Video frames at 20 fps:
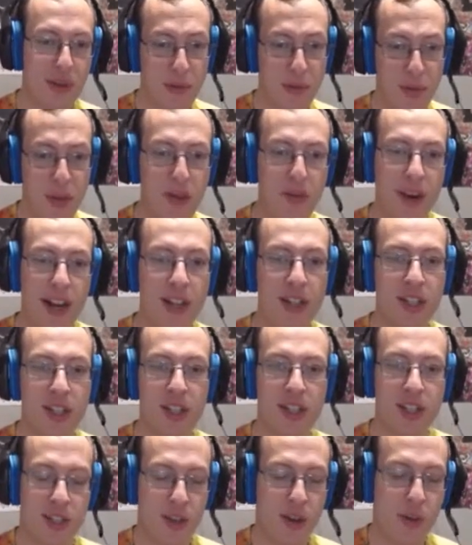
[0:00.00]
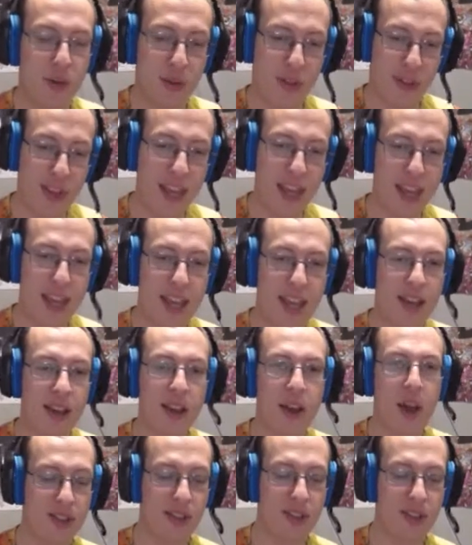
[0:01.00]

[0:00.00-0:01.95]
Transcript: I mean, mid-range is its own thing.